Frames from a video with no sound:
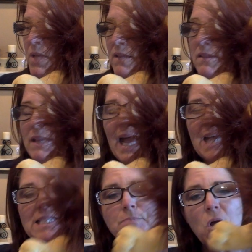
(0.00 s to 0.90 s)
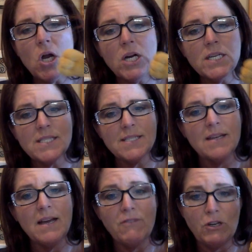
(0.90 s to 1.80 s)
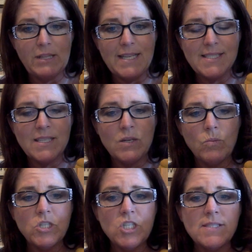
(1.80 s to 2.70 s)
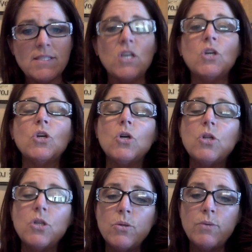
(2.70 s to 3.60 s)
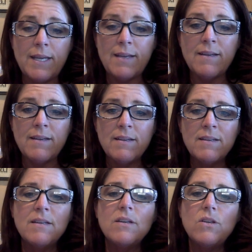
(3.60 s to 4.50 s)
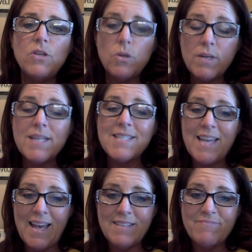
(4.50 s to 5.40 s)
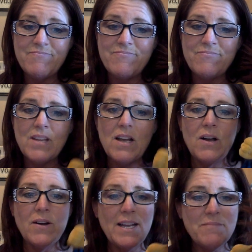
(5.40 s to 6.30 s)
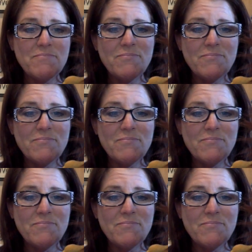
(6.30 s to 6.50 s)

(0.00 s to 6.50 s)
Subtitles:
last part of our lesson, which is concluding Unit 10. All right?